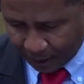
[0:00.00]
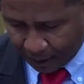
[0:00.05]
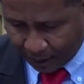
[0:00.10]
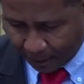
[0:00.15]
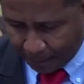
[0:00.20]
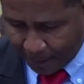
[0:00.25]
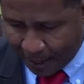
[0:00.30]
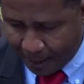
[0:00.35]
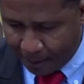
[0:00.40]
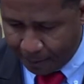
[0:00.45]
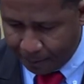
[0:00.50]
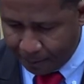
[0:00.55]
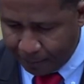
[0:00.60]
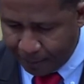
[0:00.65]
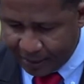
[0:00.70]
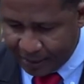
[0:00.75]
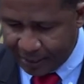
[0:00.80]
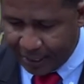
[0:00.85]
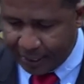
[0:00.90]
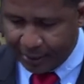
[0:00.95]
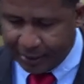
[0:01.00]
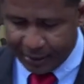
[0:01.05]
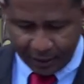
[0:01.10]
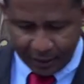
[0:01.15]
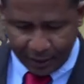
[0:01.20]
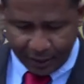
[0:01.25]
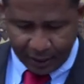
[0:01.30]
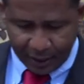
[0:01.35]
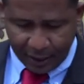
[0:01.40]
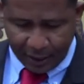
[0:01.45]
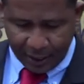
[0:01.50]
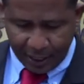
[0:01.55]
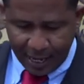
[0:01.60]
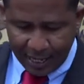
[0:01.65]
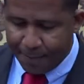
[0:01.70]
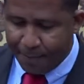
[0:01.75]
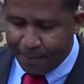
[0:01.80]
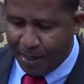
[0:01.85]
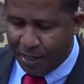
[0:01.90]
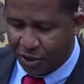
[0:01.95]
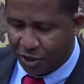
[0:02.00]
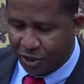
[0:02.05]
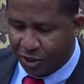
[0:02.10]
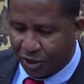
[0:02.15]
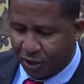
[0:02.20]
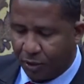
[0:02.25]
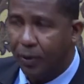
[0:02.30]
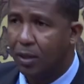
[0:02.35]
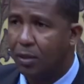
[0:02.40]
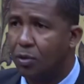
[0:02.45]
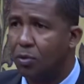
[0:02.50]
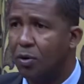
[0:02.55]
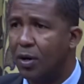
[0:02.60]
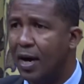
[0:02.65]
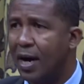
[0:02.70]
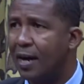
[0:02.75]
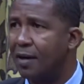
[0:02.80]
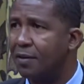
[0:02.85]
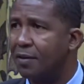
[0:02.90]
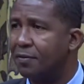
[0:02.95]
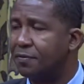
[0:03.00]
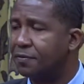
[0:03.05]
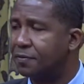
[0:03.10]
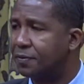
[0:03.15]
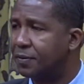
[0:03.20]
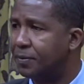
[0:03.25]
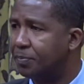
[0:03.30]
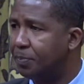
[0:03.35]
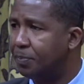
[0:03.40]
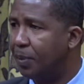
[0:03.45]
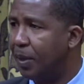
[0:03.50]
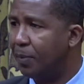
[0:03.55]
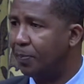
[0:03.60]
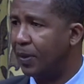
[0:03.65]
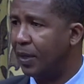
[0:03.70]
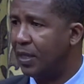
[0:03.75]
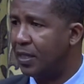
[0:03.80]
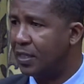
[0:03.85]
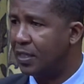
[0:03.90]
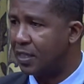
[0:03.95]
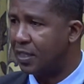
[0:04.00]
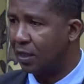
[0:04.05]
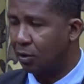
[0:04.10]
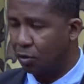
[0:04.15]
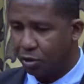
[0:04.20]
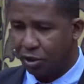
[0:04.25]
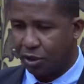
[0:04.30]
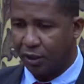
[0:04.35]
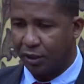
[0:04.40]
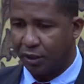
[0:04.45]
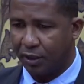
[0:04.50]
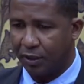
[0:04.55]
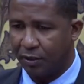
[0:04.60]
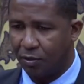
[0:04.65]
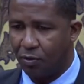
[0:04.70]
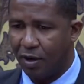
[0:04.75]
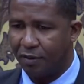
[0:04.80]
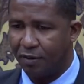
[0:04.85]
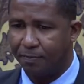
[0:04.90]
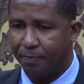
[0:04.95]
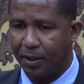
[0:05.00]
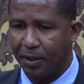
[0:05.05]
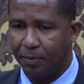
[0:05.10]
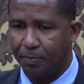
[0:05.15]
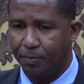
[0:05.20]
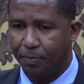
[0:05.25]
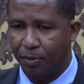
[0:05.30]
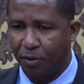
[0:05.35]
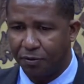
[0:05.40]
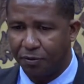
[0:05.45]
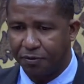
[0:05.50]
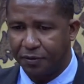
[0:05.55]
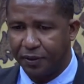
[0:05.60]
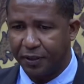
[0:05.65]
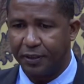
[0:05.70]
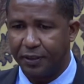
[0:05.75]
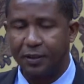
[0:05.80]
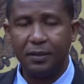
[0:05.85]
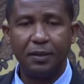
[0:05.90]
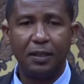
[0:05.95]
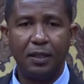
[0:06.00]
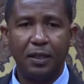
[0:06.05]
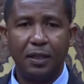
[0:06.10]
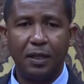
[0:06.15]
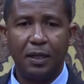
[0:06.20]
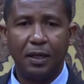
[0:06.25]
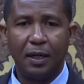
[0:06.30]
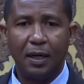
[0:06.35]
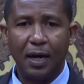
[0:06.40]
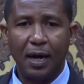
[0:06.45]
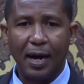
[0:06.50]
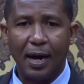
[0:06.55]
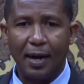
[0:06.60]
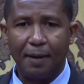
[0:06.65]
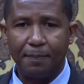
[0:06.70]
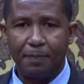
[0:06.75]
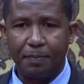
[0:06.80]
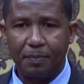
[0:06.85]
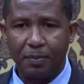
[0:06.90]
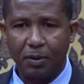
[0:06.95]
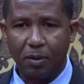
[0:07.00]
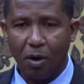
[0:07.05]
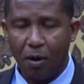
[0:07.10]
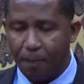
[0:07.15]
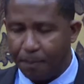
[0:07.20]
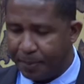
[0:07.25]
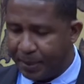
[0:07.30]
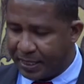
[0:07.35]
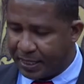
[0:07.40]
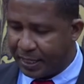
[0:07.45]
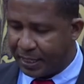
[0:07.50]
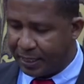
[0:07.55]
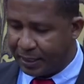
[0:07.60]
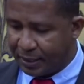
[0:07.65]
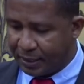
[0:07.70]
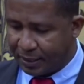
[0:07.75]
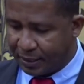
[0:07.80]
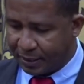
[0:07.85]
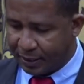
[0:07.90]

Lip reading: Madam President, as I mentioned, we do have people in St. Lucia who have been proven competent